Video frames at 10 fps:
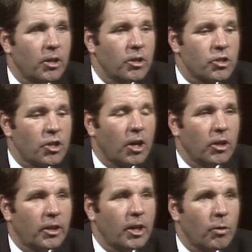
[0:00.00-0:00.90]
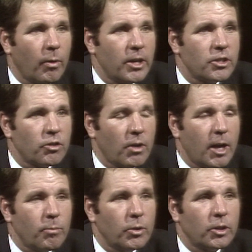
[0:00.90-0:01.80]
start looking at ways to try
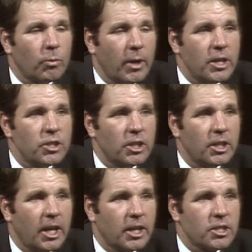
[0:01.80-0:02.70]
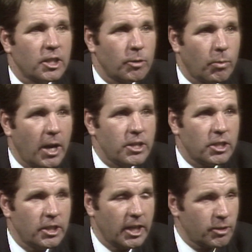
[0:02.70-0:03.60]
to put the wage index and the price
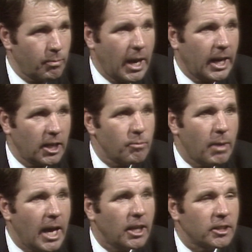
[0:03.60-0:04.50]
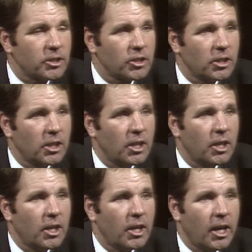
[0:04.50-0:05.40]
index back in balance.
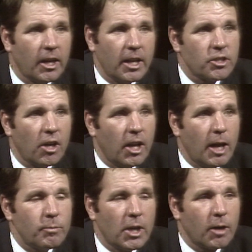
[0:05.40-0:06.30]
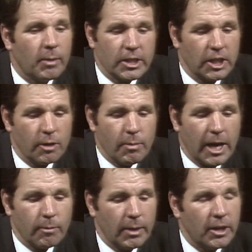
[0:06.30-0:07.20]
And that's all I'm talking about is get it
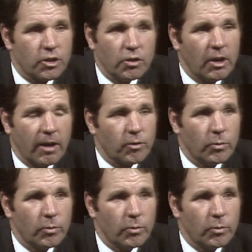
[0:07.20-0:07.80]
back in balance. You don't have to